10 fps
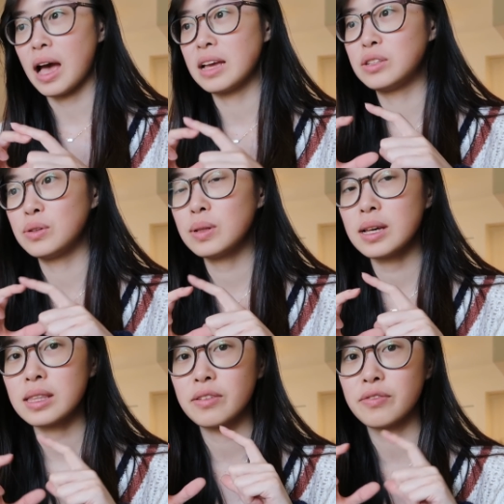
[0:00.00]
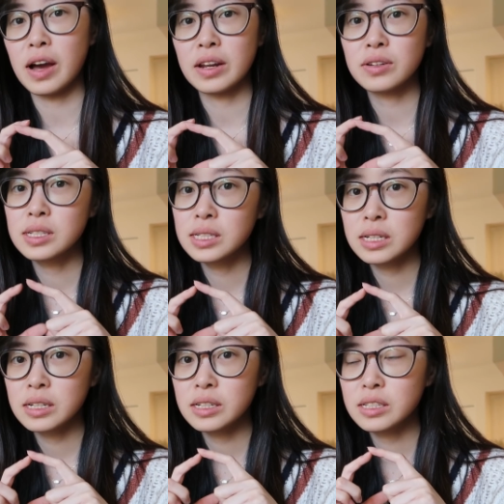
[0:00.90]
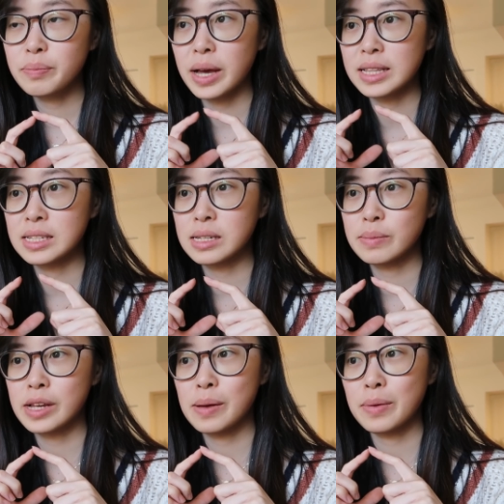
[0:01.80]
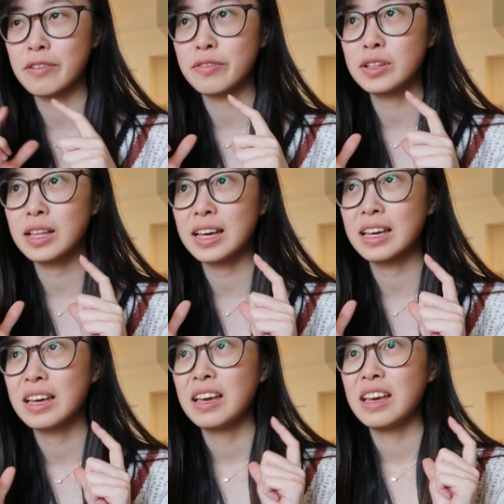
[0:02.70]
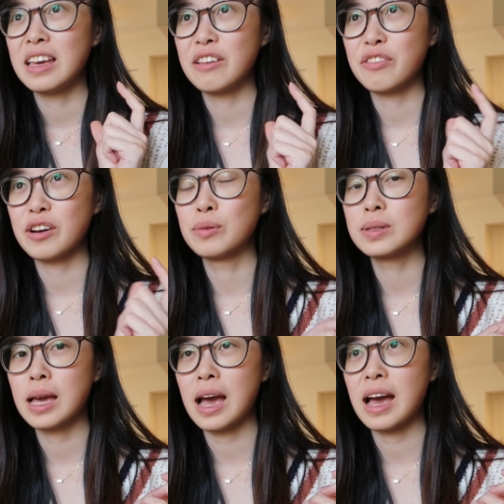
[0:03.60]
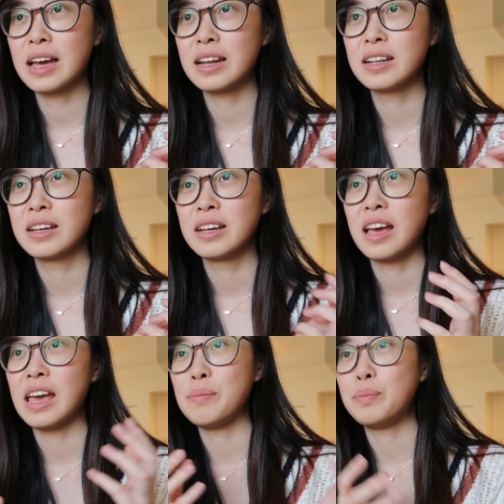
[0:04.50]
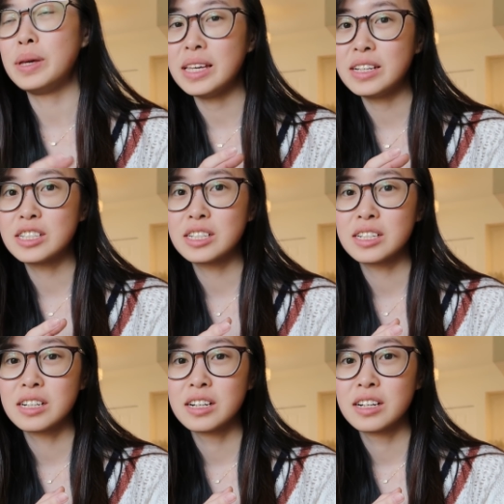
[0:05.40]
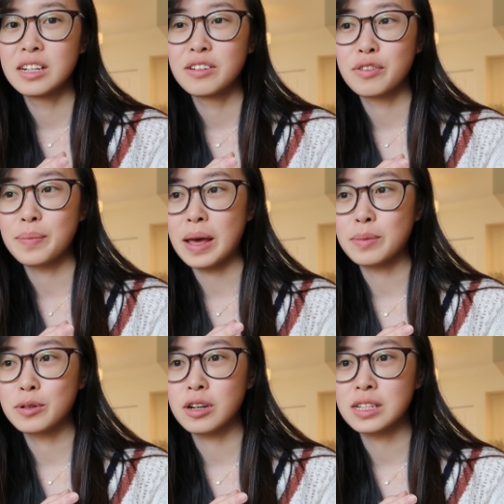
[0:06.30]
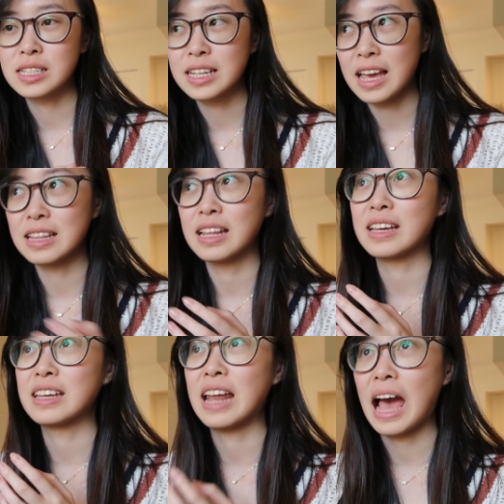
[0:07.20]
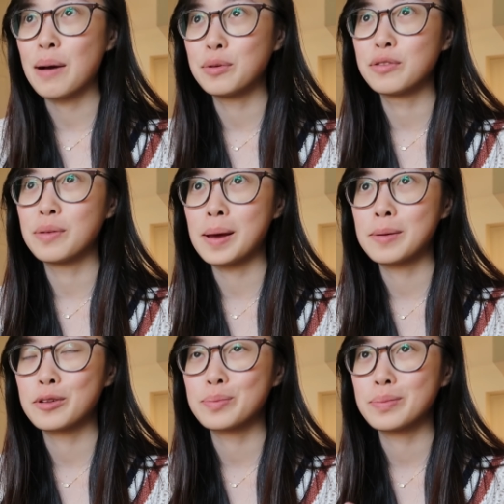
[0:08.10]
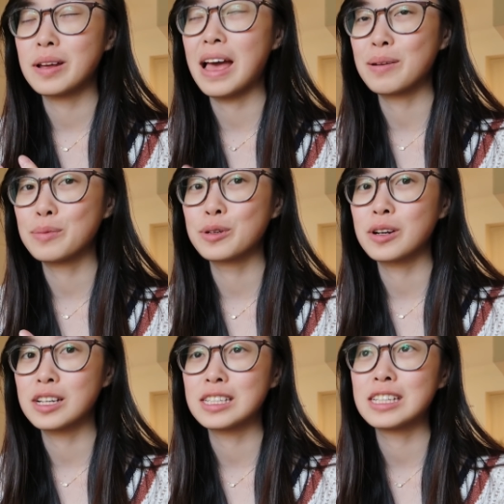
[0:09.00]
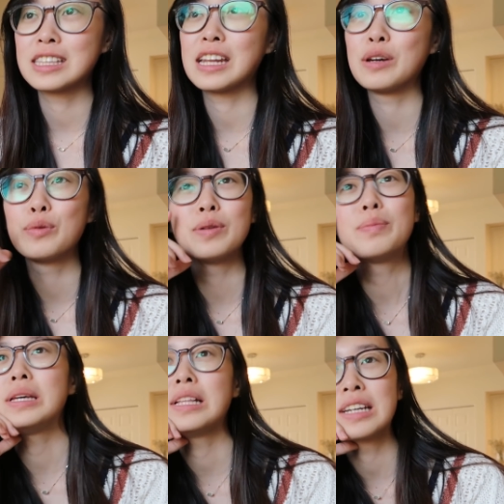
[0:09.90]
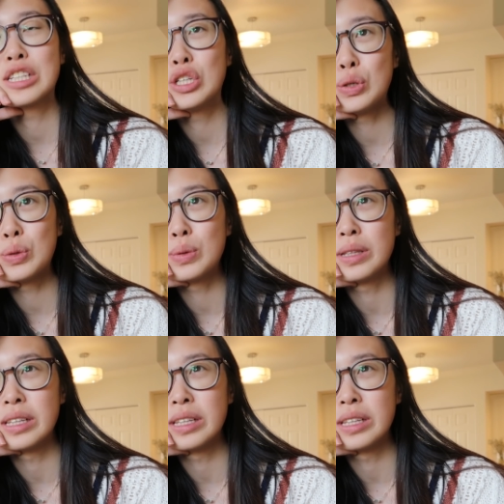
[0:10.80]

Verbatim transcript: I do like the vinyl stickers, but at the same time, I feel like if I only had a peach from Animal Crossing and like an apple from Animal Animal Crossing, then it would be like too